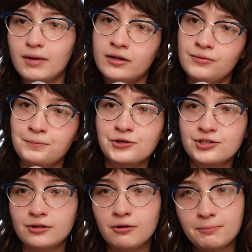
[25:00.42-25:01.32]
my own
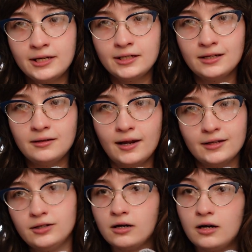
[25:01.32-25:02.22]
personal opinion,
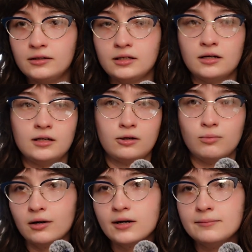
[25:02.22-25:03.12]
and y- y'all are
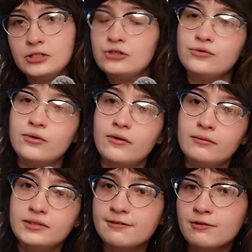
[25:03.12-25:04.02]
welcome to
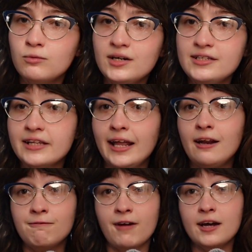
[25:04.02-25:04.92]
different ones. And
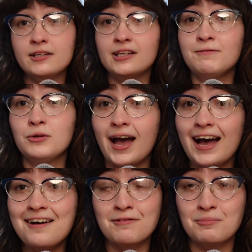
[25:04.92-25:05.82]
in fact, if you
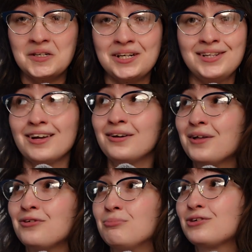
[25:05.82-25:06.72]
have opinions on
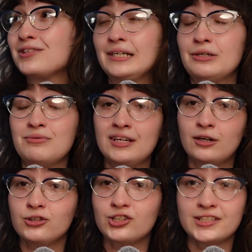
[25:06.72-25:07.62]
other books that you
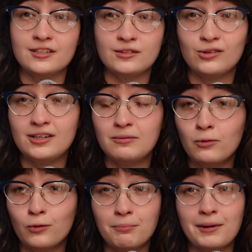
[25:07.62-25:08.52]
think are just as good
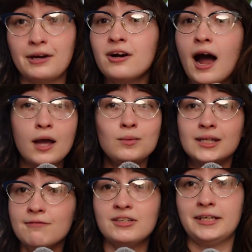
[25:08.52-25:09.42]
or better, I
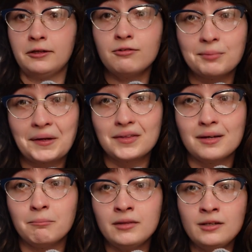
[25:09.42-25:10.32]
would love to hear about
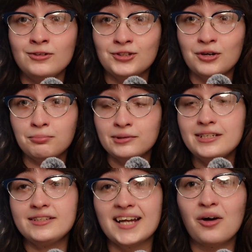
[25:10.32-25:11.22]
them. So
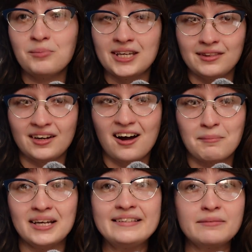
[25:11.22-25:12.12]
please tell me in the
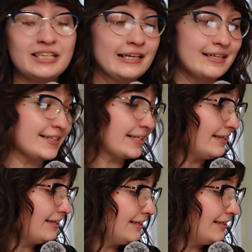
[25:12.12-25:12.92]
comments because